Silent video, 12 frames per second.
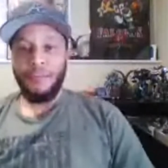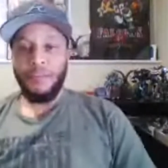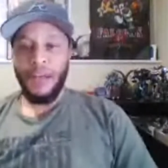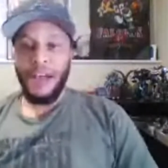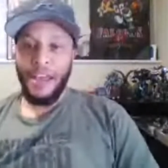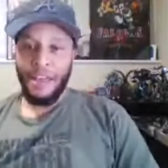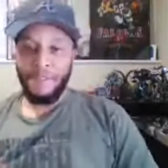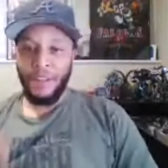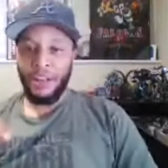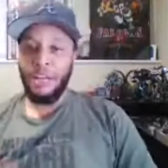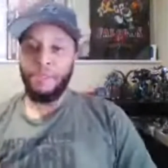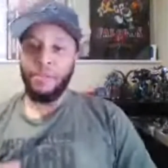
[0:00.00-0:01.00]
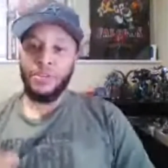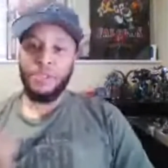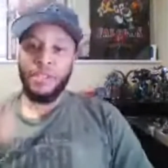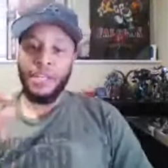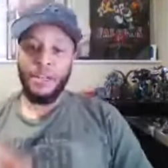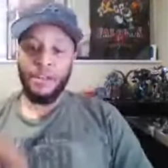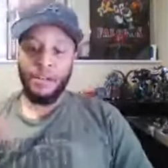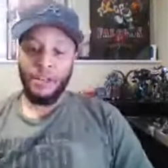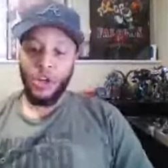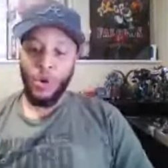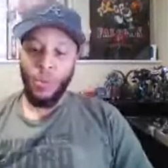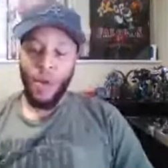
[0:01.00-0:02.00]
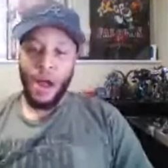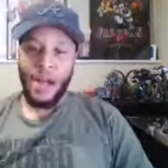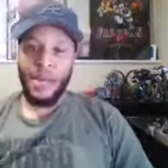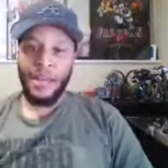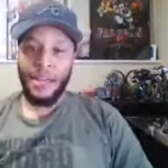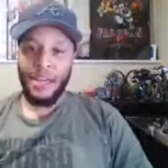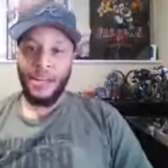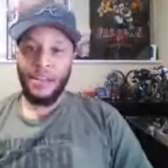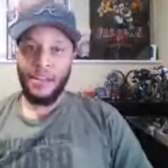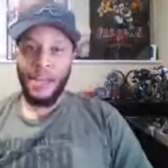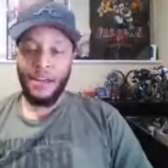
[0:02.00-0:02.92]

if the Clippers get Kawhi and